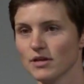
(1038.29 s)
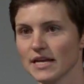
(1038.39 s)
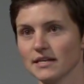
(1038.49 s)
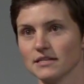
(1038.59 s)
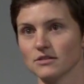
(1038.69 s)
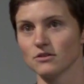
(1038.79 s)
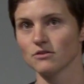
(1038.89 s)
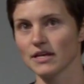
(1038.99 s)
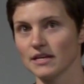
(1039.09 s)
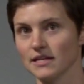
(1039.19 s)
it, it is,
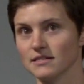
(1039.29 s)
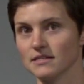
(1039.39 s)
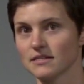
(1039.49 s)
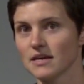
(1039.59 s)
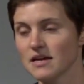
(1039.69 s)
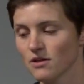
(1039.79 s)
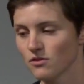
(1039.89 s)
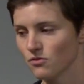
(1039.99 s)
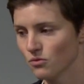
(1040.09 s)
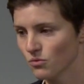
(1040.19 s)
it is
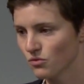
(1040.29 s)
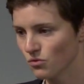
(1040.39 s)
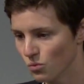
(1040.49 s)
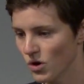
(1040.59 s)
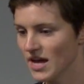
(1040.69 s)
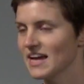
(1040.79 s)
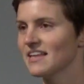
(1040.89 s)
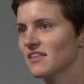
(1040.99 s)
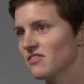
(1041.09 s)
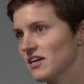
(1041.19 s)
the, the way
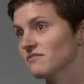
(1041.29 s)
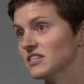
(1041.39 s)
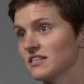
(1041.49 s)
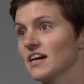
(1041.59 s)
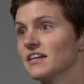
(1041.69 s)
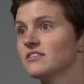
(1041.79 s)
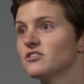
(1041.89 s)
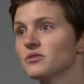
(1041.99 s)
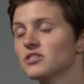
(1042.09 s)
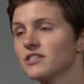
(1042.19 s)
that they have decided
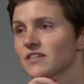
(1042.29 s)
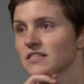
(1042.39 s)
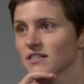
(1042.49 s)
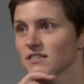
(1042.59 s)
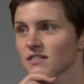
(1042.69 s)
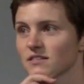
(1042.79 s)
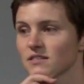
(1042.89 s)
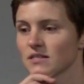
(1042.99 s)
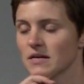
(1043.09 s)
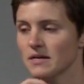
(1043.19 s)
to achieve
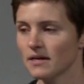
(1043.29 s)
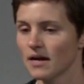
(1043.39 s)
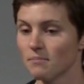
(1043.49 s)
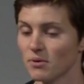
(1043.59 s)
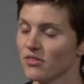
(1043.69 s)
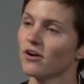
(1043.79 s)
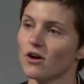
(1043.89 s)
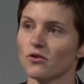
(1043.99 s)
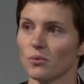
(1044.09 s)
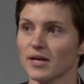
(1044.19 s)
consensus. Um, but there are
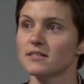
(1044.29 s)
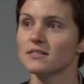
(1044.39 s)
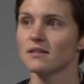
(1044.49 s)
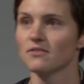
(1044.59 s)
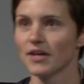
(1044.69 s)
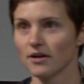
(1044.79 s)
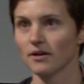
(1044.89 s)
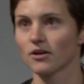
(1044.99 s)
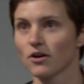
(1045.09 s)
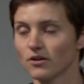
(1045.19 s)
other ways that
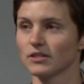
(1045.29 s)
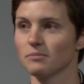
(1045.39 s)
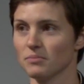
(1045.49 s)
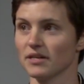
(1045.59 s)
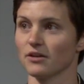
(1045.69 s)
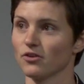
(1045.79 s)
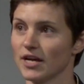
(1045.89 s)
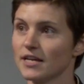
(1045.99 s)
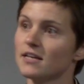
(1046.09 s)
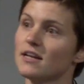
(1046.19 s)
are currently being
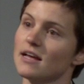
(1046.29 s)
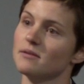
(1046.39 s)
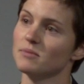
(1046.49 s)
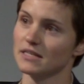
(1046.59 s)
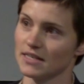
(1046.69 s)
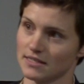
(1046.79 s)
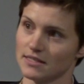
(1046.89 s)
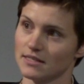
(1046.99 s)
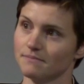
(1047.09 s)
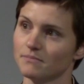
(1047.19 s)
created and being
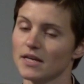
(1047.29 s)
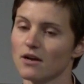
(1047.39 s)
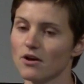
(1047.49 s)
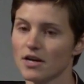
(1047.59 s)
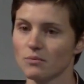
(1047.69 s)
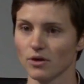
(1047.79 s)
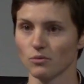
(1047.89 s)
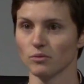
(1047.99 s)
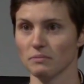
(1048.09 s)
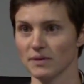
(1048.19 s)
tested. And our network
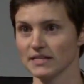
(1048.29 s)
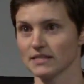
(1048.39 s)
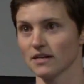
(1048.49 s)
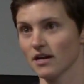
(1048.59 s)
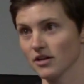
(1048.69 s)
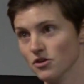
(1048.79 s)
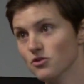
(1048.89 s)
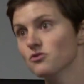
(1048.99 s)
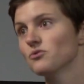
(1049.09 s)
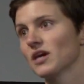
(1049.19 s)
will be based on a
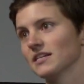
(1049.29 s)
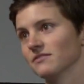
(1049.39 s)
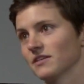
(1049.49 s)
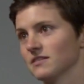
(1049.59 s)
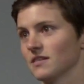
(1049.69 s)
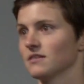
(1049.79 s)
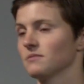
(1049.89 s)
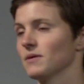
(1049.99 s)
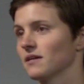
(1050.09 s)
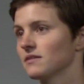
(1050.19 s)
new kind of
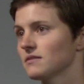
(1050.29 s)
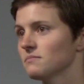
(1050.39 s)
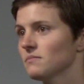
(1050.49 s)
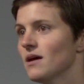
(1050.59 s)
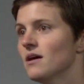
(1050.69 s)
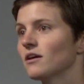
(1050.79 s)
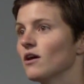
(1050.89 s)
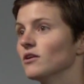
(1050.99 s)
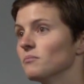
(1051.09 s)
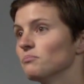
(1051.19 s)
consensus mechanism
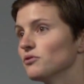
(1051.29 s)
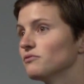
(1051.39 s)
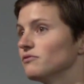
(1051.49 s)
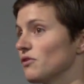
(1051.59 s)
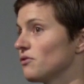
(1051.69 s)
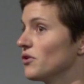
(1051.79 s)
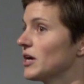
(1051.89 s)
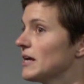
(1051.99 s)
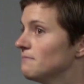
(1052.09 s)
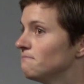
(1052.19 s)
called proof of
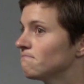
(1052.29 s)
authority,